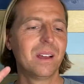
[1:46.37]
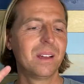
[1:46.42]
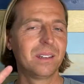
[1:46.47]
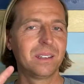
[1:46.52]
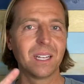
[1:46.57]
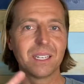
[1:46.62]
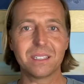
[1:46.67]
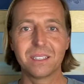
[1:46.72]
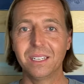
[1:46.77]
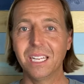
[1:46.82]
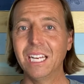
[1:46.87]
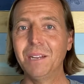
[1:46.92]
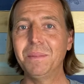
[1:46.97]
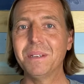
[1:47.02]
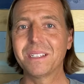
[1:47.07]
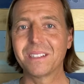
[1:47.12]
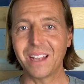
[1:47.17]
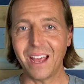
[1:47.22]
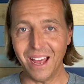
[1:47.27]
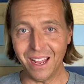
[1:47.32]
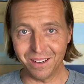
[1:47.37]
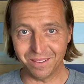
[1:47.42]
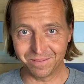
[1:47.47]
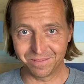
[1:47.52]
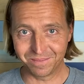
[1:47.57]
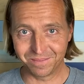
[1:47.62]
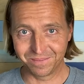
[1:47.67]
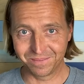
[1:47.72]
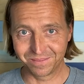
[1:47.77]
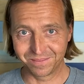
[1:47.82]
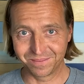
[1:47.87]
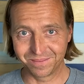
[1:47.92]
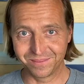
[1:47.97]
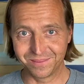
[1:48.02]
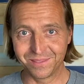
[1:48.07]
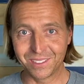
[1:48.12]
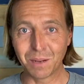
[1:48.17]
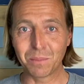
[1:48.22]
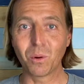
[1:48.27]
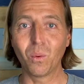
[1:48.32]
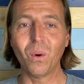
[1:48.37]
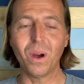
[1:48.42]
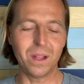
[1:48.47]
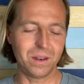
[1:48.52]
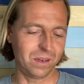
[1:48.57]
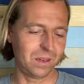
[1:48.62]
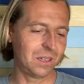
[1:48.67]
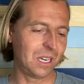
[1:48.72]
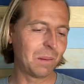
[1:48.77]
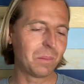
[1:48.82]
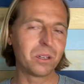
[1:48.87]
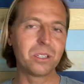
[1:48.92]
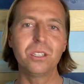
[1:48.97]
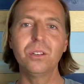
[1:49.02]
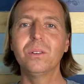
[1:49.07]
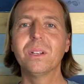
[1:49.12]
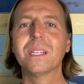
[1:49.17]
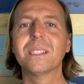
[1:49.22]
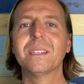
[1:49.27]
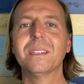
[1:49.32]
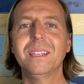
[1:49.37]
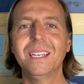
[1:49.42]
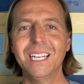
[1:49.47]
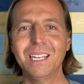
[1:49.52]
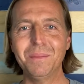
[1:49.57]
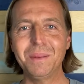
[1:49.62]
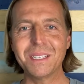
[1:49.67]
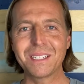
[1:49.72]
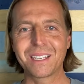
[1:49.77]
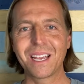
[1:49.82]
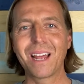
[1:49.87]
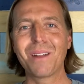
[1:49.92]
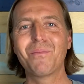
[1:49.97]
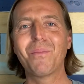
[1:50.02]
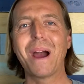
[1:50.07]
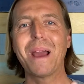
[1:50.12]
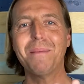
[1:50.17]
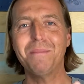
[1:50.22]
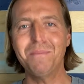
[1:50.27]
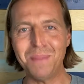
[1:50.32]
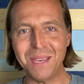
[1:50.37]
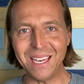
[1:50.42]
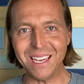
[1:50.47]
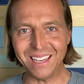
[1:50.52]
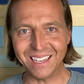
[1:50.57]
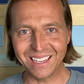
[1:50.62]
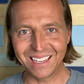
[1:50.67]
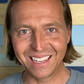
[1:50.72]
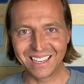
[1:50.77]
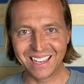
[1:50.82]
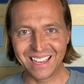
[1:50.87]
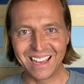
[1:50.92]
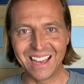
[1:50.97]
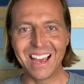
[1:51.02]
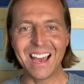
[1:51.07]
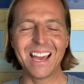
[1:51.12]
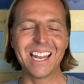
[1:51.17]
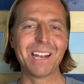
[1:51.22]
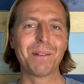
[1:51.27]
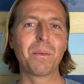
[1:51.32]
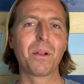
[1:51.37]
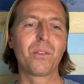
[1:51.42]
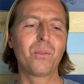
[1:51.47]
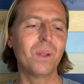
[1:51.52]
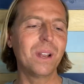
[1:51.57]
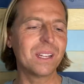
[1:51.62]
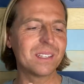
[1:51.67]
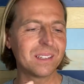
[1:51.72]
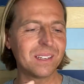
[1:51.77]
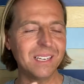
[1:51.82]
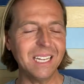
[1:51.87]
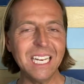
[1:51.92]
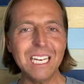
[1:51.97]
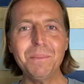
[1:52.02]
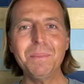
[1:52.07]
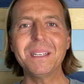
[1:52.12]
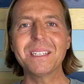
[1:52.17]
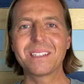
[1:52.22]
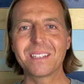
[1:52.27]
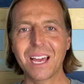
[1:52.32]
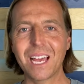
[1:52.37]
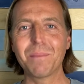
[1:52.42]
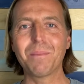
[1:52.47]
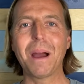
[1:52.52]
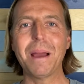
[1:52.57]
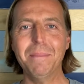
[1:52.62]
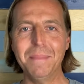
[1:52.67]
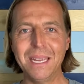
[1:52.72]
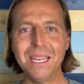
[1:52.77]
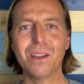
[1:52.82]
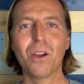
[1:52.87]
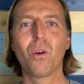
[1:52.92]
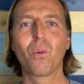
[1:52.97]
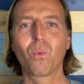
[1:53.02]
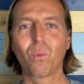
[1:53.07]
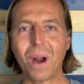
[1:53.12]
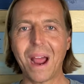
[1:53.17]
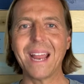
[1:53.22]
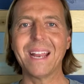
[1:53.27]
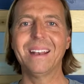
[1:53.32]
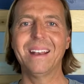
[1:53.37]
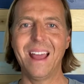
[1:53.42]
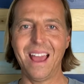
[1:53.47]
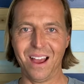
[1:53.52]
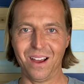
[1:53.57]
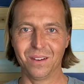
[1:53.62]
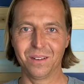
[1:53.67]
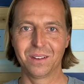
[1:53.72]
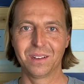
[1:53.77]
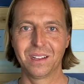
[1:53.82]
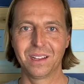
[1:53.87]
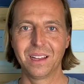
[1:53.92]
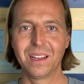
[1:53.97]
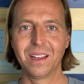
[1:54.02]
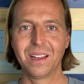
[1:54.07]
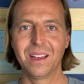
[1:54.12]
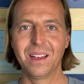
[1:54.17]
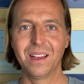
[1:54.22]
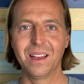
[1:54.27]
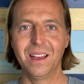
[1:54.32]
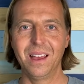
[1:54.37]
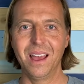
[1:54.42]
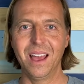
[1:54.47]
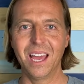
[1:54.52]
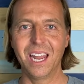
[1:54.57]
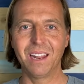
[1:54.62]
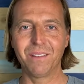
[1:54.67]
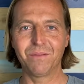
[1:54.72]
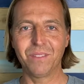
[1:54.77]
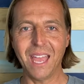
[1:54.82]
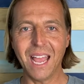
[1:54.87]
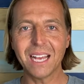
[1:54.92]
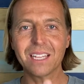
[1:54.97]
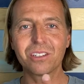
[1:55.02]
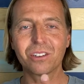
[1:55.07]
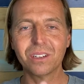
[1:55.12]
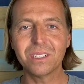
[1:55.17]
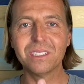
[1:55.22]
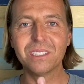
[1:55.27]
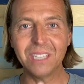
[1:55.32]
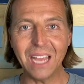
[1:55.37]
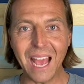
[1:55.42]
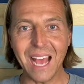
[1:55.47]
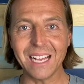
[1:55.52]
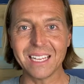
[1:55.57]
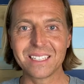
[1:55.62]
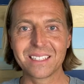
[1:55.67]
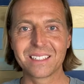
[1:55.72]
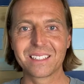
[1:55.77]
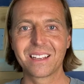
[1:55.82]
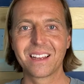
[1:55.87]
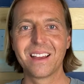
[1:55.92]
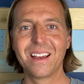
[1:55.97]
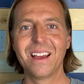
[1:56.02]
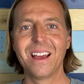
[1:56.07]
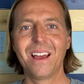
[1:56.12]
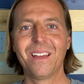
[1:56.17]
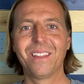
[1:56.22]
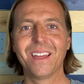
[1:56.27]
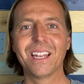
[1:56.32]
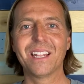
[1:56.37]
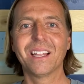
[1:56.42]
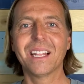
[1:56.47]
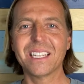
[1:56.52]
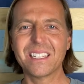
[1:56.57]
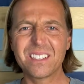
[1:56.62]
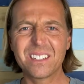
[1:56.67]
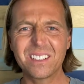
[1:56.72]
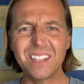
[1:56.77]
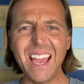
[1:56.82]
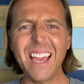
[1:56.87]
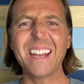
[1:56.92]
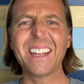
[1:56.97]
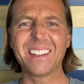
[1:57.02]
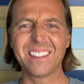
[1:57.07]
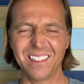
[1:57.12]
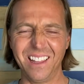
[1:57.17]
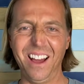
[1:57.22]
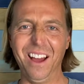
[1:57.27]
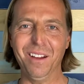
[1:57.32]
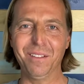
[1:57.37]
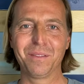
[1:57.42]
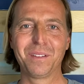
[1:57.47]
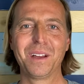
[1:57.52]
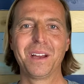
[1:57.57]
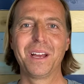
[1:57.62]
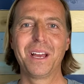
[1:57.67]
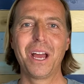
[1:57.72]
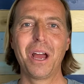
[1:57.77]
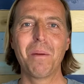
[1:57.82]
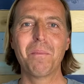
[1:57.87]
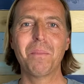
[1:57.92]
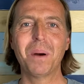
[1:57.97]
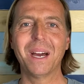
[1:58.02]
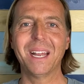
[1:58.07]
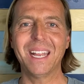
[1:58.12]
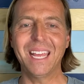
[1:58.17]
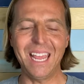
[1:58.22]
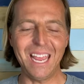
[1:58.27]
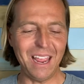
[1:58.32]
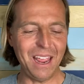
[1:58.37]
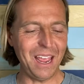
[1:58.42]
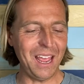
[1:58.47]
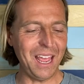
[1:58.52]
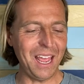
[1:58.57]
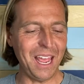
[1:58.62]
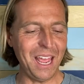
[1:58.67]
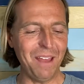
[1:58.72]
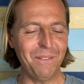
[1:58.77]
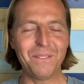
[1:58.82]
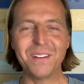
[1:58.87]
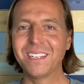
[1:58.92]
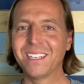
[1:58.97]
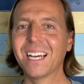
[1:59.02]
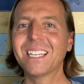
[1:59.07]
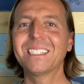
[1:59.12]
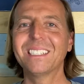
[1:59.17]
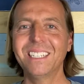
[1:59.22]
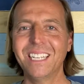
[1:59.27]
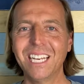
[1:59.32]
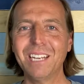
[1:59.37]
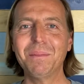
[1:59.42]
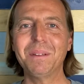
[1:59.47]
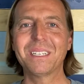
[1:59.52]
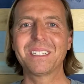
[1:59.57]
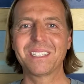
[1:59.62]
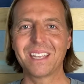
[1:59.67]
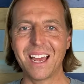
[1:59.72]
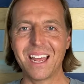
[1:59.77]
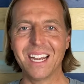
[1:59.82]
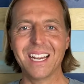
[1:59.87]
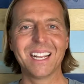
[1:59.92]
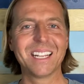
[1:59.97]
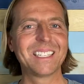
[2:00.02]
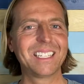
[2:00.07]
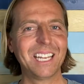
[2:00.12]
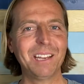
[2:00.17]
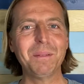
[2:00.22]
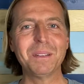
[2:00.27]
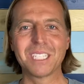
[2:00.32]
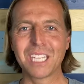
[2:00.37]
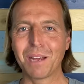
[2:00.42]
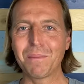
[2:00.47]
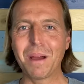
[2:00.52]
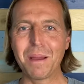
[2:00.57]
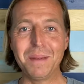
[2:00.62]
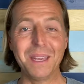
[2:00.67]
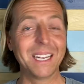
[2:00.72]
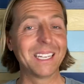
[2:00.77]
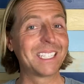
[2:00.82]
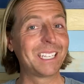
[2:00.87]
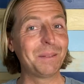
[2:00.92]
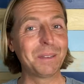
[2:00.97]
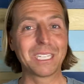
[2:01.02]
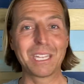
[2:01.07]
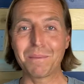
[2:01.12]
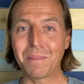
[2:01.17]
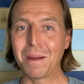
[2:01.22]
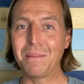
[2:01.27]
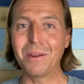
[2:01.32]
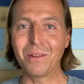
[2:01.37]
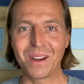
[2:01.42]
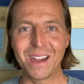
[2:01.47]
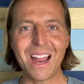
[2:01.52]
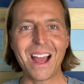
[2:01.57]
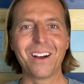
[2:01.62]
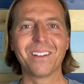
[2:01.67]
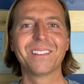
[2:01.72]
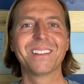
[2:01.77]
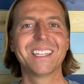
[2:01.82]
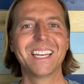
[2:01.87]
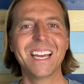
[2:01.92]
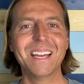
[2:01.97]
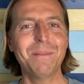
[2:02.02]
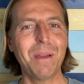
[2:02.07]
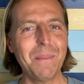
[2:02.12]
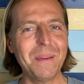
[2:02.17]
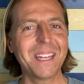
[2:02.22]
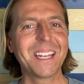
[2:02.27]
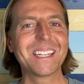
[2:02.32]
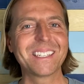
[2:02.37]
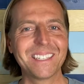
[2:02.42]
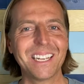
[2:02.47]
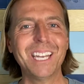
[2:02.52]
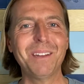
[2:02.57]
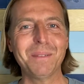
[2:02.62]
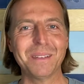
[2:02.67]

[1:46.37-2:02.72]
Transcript: Does it need to be said? Number one. Number two, does it need to be said by me? And number three, does it need to be said by me right now? And if the answer is yes, then let's say it in love. But if it doesn't need to be said, it doesn't need to be said by me, it doesn't need to be said by me right now, maybe it doesn't need to